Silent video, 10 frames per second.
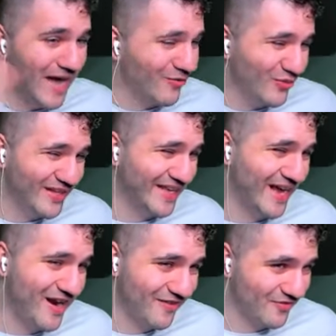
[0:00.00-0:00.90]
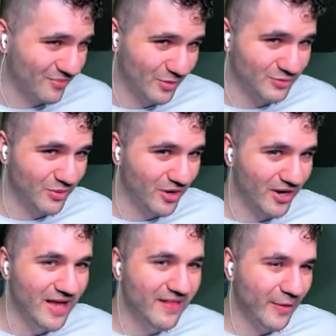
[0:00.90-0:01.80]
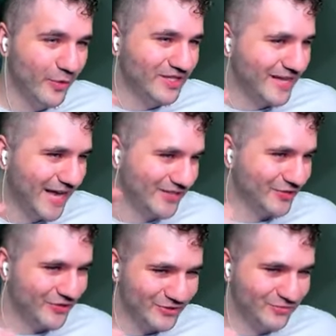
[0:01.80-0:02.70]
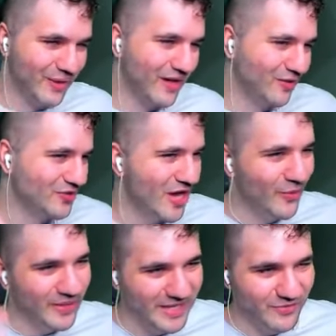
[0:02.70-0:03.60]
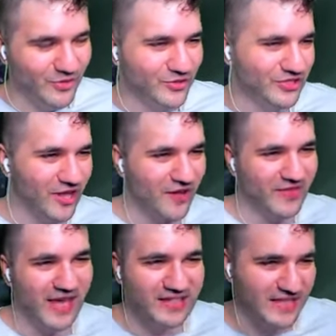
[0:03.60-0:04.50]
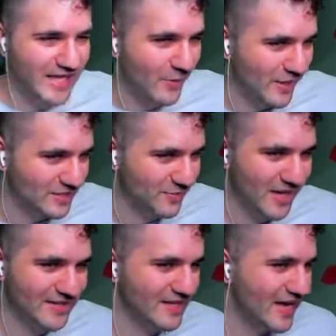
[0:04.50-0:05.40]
I don't really care for the most part. Like we just cast our little spells, we give you your stuff, case of the Gateway Express,